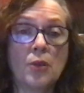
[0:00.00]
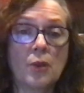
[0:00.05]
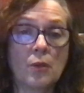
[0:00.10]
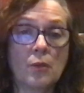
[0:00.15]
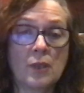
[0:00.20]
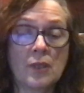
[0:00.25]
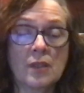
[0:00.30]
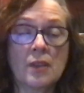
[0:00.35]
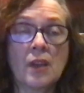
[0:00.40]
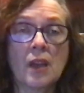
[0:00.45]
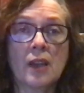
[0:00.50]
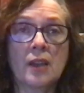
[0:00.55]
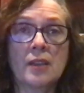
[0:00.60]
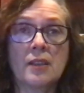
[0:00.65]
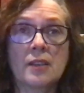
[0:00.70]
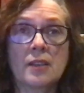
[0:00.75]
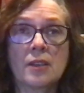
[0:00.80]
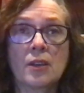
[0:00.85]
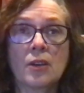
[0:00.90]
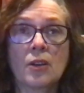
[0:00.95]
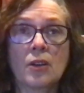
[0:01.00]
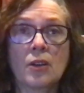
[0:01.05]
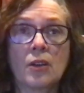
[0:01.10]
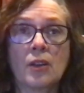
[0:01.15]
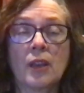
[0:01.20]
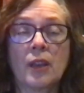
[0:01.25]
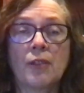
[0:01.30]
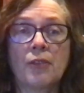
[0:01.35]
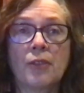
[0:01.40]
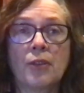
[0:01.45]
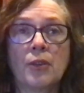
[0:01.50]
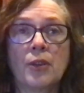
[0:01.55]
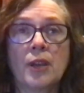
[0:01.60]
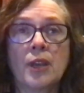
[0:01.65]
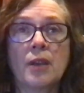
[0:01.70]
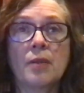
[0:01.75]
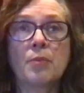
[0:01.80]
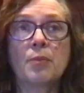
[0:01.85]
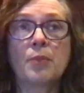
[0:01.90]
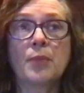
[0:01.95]
it was not hysterical
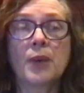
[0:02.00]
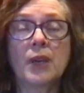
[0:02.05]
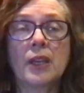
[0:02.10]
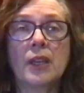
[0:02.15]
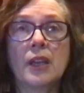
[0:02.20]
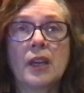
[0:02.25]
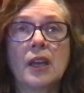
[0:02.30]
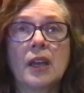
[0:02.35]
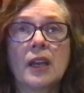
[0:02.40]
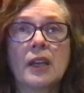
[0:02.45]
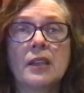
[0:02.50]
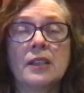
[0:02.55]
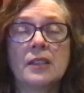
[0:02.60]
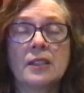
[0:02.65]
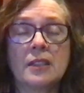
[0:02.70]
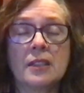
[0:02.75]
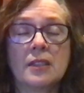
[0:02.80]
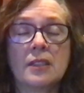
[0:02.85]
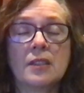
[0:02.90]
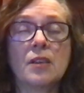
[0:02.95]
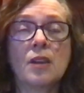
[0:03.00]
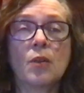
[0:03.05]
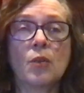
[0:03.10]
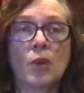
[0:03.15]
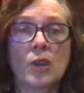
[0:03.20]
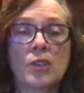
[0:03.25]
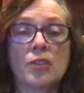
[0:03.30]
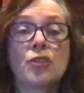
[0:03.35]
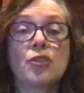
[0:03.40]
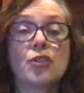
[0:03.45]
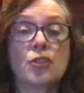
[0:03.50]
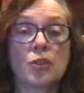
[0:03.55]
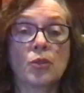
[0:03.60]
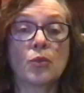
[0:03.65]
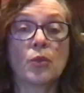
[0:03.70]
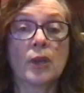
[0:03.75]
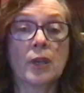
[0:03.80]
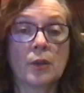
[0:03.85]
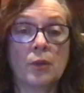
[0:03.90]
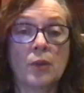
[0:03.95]
aphonia, but I wasn't sure
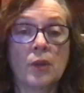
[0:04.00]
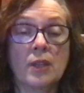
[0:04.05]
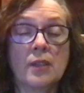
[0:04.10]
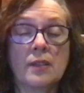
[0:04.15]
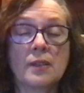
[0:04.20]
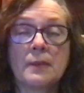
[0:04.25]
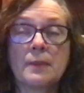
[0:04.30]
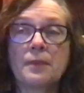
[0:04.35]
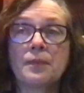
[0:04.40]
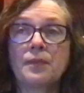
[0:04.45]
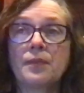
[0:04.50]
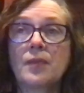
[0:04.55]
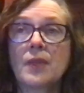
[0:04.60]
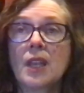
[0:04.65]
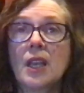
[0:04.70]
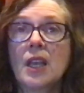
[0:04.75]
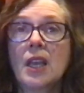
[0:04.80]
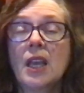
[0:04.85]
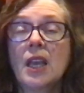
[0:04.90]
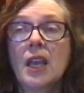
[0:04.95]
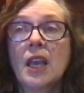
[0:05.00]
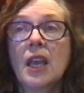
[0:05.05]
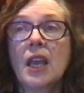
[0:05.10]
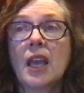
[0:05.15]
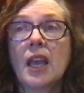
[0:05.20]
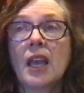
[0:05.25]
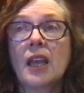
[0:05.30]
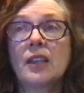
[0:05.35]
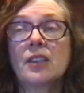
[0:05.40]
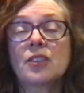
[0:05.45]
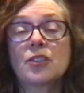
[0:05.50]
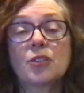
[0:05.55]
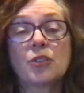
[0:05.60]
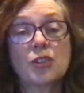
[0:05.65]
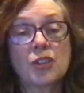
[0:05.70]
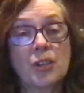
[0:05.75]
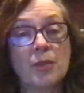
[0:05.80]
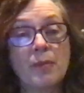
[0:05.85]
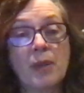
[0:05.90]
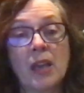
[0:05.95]
what it was. And so
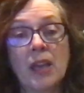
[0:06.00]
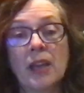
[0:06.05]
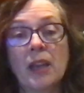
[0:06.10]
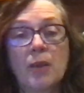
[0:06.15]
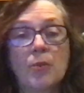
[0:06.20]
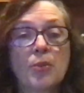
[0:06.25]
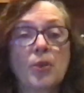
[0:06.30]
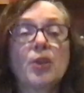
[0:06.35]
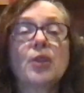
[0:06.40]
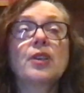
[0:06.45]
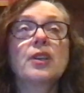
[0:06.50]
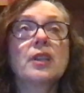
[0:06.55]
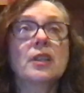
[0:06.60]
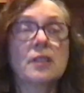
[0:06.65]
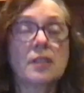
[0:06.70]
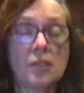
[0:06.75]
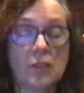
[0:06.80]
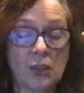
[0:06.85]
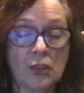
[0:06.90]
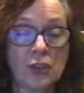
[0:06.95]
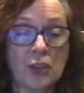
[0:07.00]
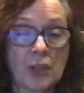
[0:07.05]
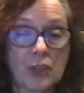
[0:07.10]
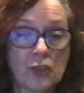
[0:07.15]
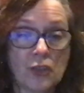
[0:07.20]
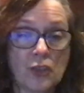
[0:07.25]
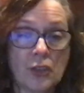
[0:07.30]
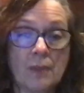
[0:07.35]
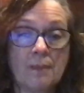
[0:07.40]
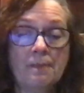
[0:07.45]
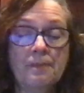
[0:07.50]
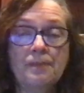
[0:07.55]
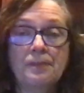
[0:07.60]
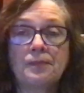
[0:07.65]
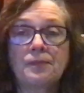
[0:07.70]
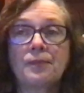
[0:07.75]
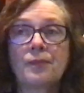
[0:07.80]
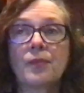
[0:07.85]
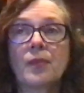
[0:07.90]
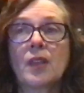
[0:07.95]
she made a brilliant suggestion.
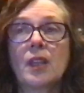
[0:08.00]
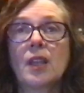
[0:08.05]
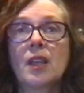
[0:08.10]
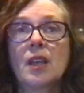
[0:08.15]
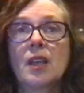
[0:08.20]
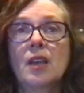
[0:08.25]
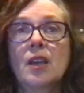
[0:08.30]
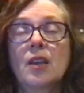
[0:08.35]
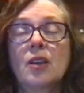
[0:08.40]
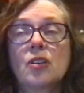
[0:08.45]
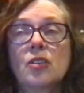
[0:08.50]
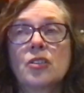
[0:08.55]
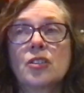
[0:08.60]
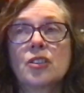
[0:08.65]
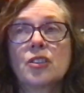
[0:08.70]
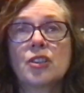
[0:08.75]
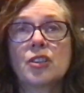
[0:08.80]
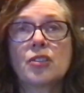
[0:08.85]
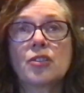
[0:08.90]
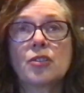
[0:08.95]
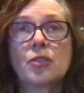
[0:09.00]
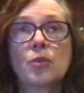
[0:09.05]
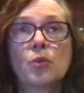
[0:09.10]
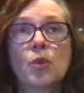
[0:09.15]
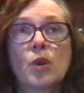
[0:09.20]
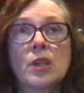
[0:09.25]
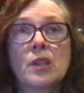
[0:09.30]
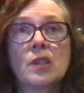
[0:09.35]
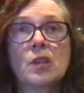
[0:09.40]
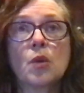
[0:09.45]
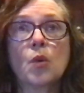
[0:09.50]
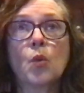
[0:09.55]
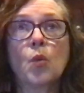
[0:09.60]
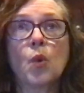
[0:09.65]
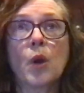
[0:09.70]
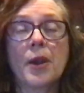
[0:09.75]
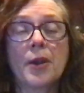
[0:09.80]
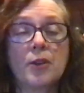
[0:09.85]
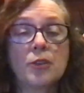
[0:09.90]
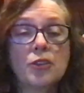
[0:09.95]
Her suggestion was
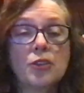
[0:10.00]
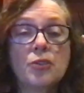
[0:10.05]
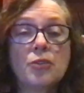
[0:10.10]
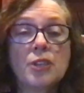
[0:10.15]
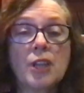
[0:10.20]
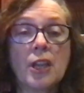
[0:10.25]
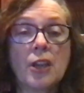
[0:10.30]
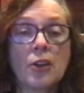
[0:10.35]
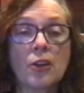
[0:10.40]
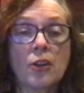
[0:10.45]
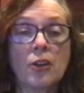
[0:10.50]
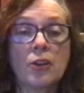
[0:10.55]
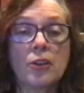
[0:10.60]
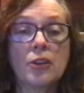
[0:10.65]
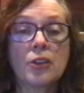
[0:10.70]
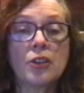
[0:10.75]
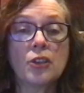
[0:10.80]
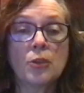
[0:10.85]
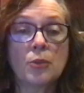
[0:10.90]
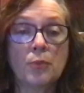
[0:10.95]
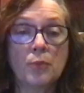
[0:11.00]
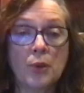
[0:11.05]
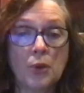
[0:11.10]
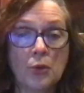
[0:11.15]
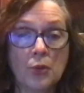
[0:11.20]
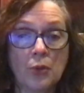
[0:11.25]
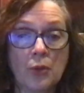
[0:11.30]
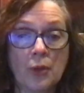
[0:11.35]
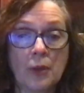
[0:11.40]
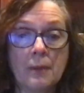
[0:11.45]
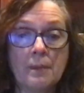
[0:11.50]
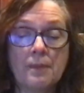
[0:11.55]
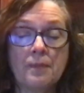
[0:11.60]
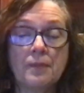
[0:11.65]
why don't you take her to Boone?